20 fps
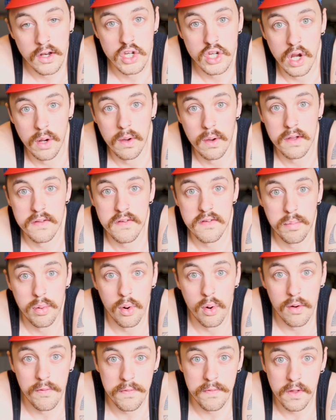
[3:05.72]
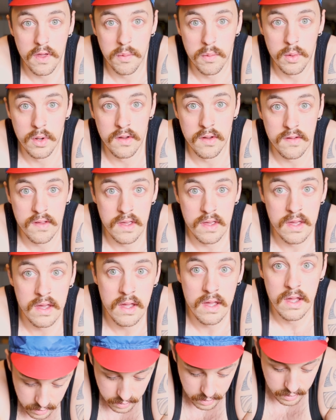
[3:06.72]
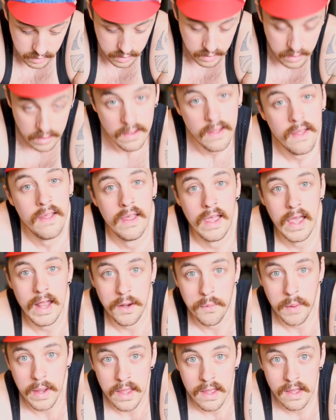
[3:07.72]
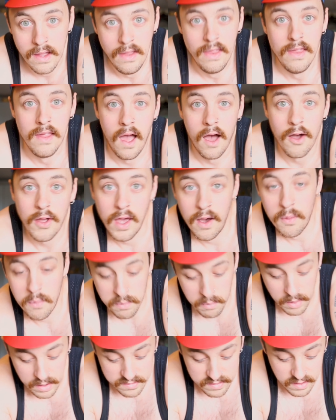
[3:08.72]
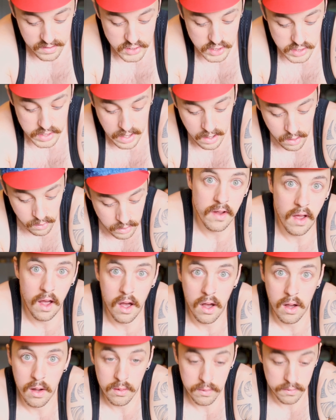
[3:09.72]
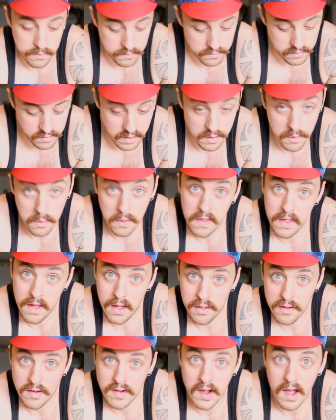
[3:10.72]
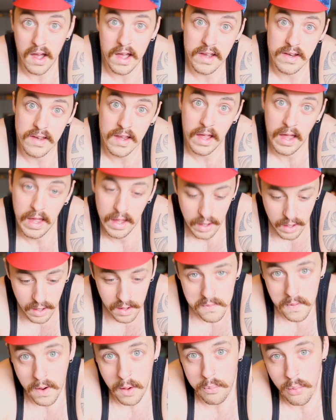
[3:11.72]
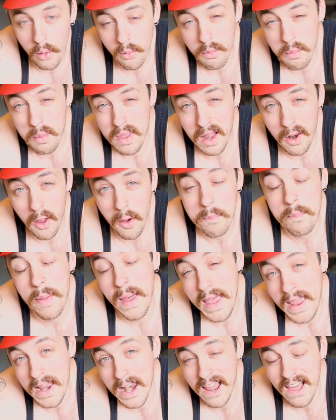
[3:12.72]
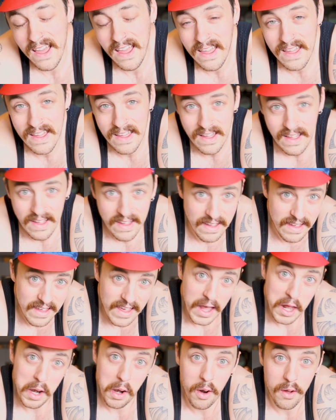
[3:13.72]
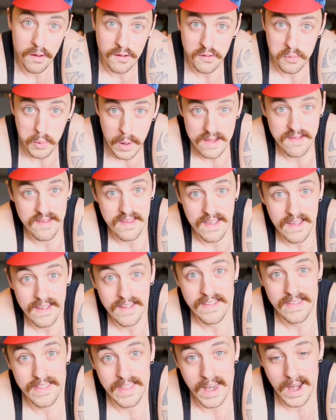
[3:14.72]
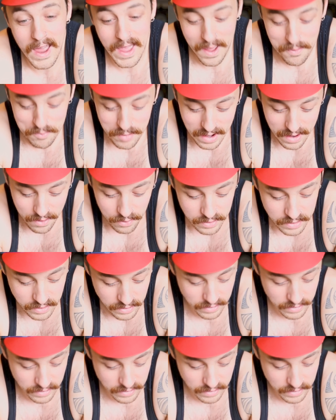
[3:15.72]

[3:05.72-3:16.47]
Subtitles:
show our support for the community. Anyway, I'll get on with my session now. I'll see you on the other side, where I'll probably be a lot paler and a lot sweatier than I am now.